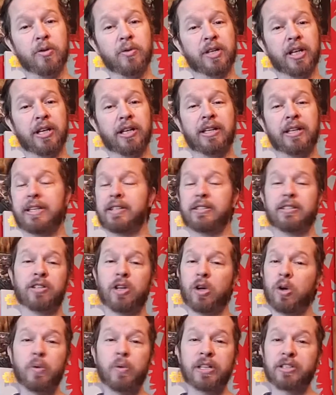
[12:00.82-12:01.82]
that it isn't
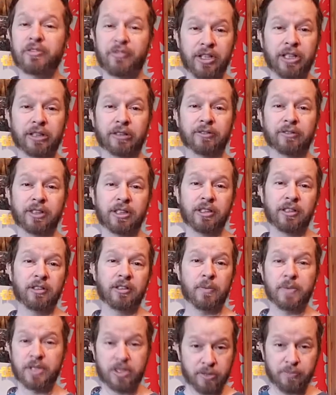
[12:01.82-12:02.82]
always fun.
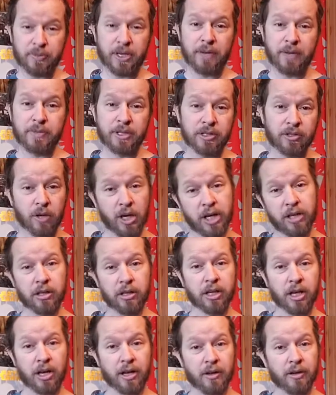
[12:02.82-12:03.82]
I mean, sometimes it's great. You
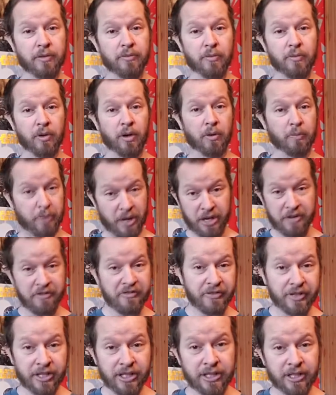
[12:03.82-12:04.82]
got uh,
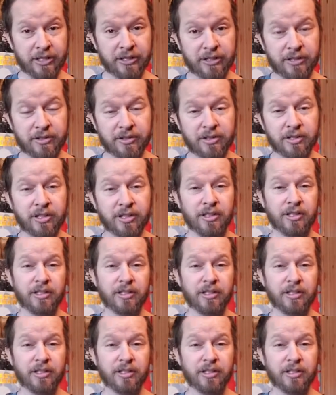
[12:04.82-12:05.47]
benefits.